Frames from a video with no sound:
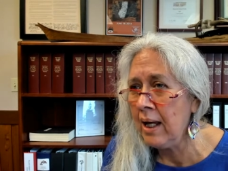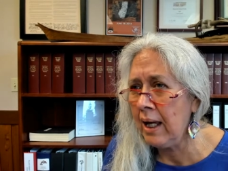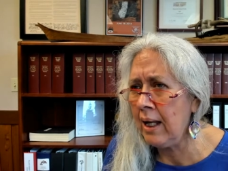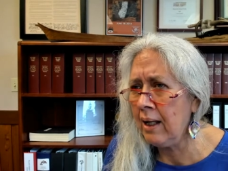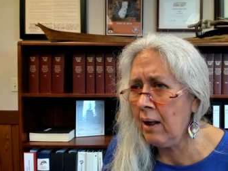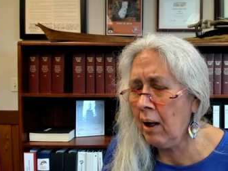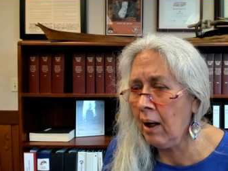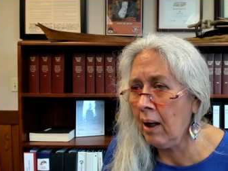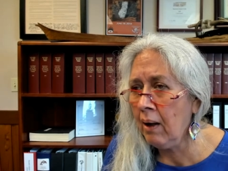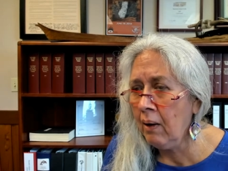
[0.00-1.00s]
And
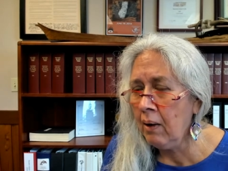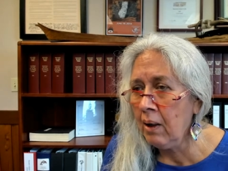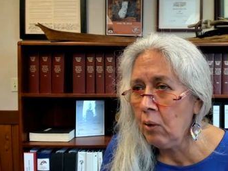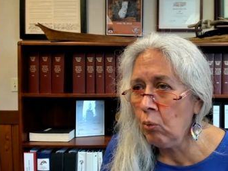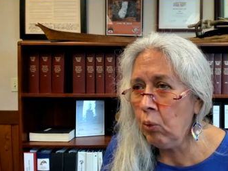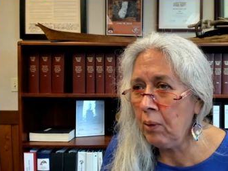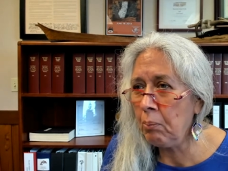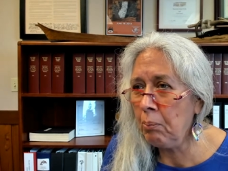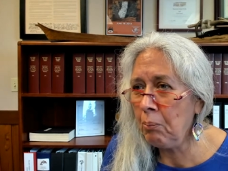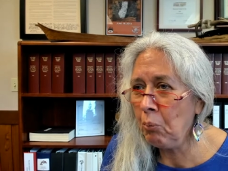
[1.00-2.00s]
what
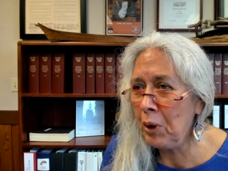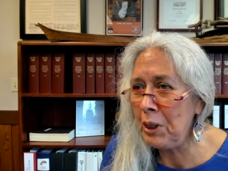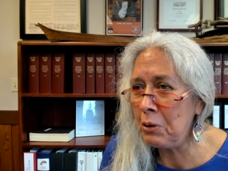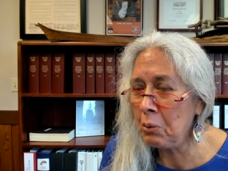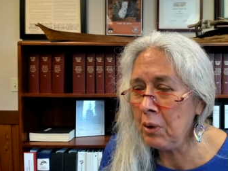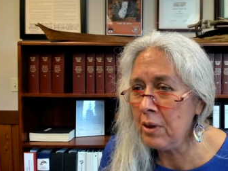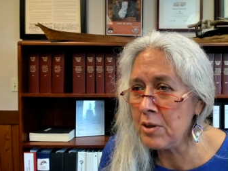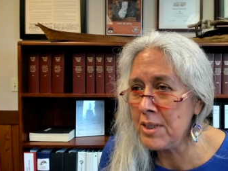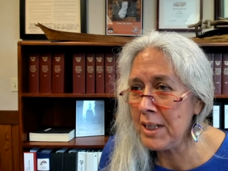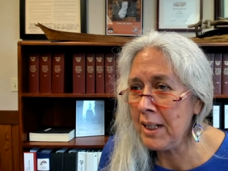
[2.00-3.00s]
you don't
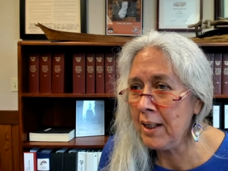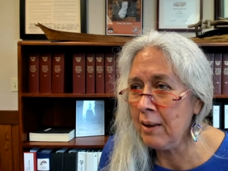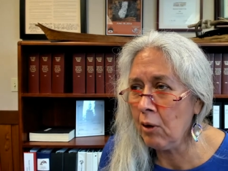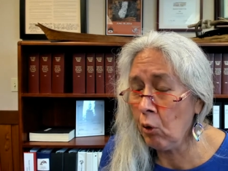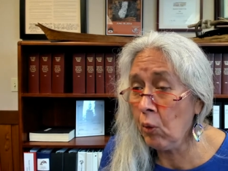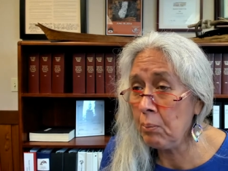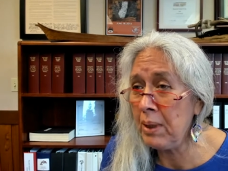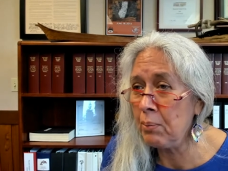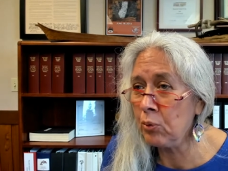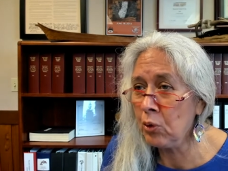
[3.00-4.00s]
understand, or what
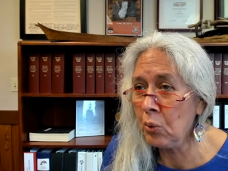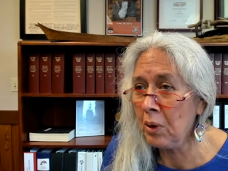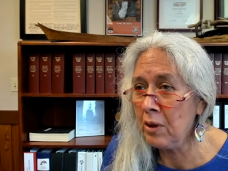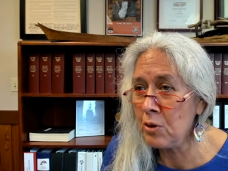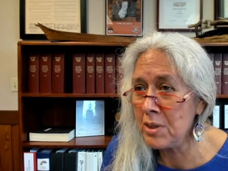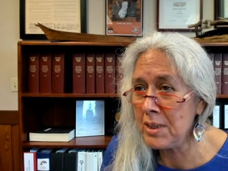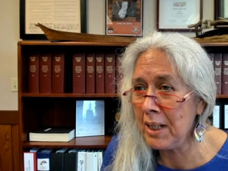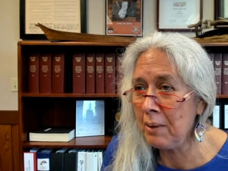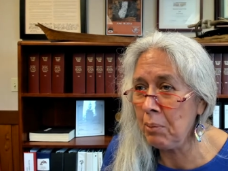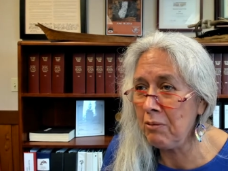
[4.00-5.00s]
people don't
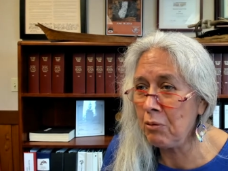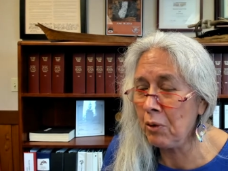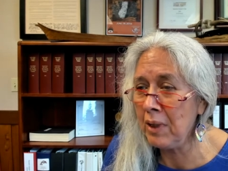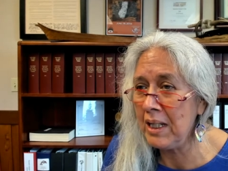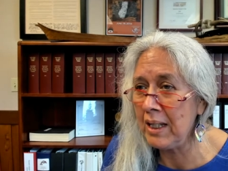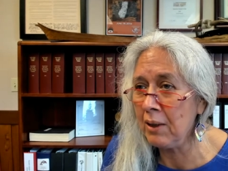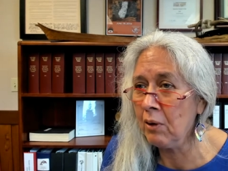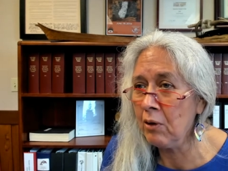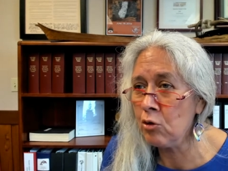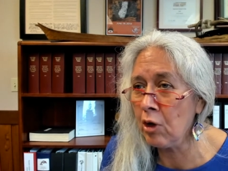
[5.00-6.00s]
understand before they get
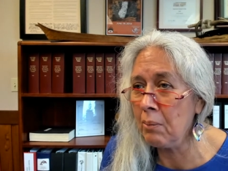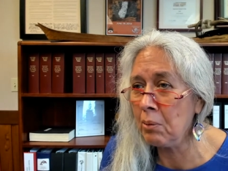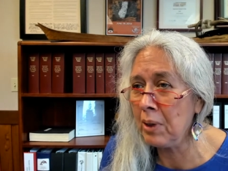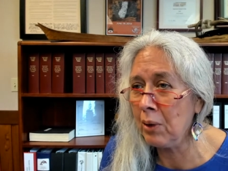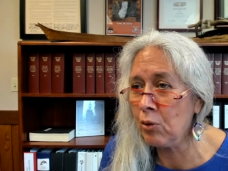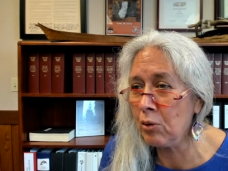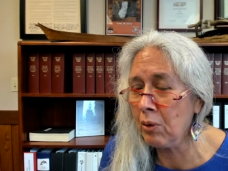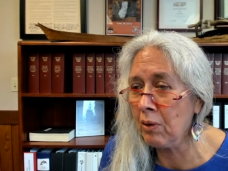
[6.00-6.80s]
on tribal council,